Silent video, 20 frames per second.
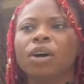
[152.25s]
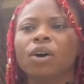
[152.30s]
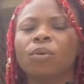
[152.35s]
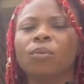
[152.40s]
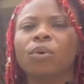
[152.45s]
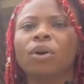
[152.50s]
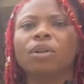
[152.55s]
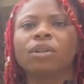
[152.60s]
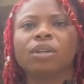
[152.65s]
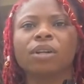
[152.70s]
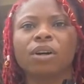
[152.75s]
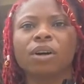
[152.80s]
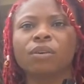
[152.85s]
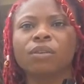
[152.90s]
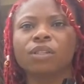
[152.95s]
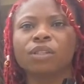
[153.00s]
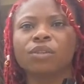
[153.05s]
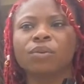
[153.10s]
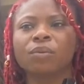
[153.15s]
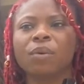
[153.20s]
over
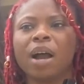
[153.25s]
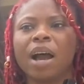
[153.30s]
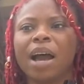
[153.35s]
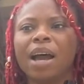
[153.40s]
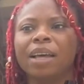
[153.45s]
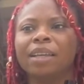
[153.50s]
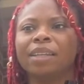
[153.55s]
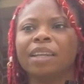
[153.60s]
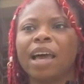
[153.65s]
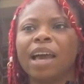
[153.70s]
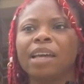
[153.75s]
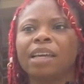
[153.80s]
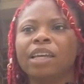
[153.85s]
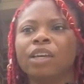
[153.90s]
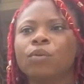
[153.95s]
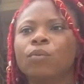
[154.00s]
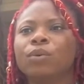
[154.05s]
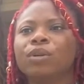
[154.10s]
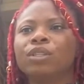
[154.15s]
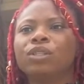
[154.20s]
but her tires
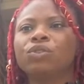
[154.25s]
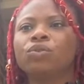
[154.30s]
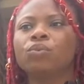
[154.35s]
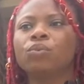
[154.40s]
wouldn't hit